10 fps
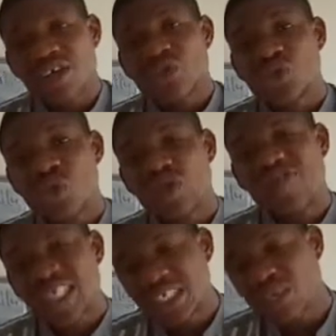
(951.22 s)
So
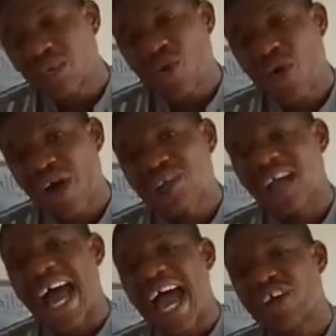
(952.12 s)
vegetable oils
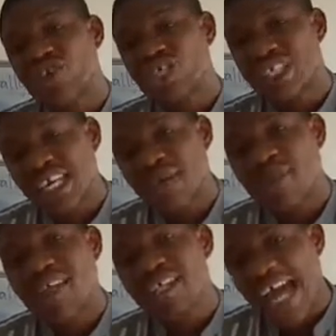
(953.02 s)
are hydrogenated,
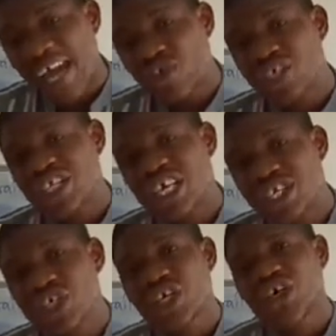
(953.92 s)
but this
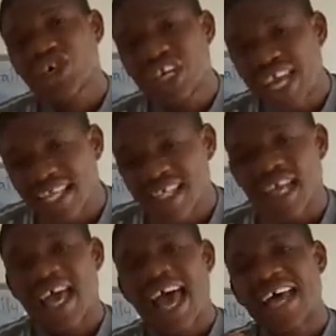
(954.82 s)
hydrogenation creates
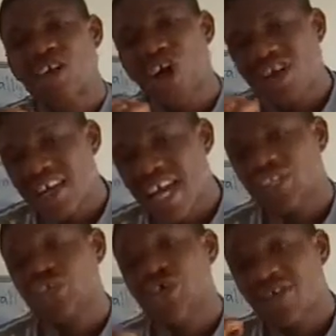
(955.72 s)
an
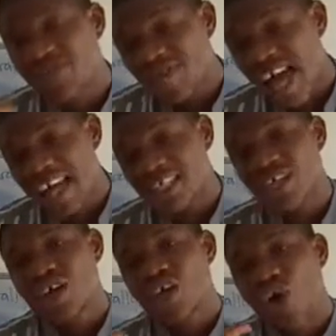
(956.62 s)
unnatural fat
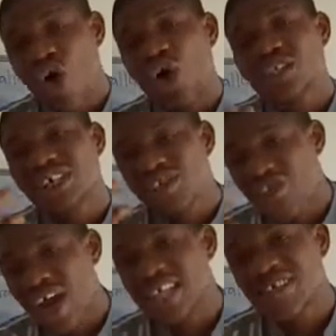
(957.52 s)
called
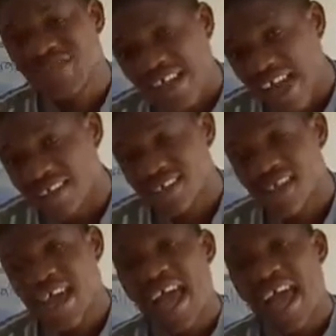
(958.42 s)
trans fats.